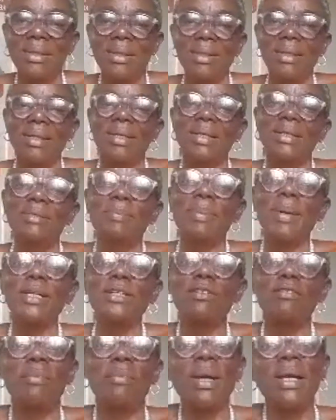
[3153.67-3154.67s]
It's part
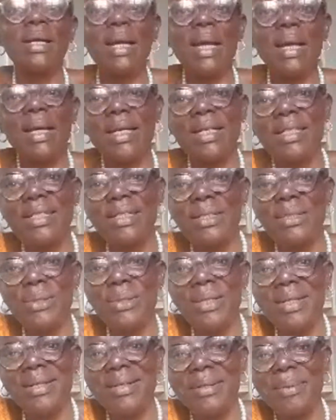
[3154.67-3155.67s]
of my diet
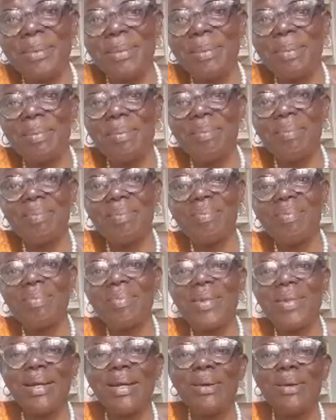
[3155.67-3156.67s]
today.
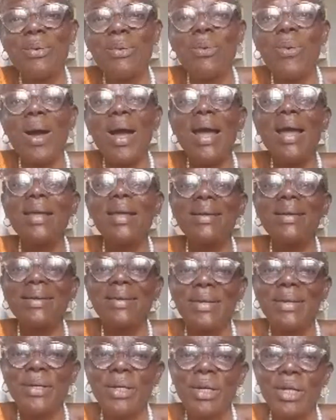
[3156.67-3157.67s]
Why?
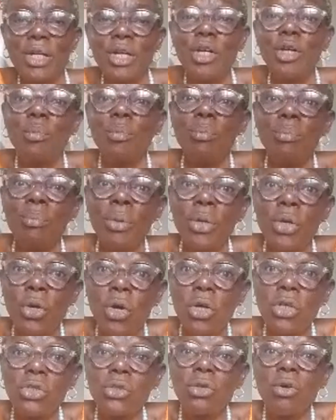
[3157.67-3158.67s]

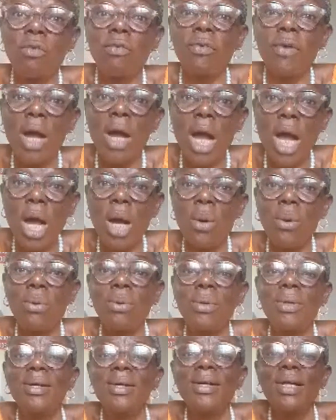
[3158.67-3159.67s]
Because of
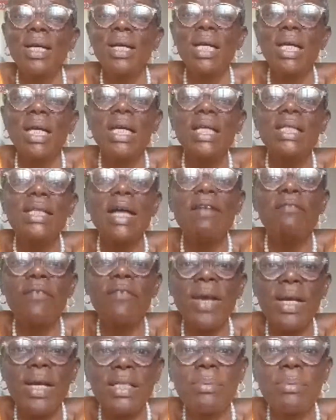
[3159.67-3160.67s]
how it
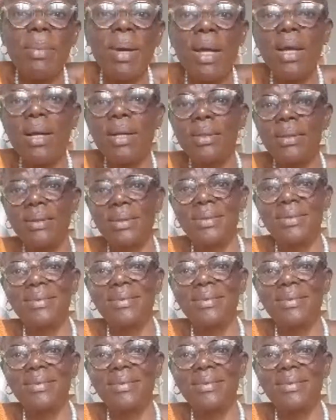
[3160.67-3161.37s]
affects my health.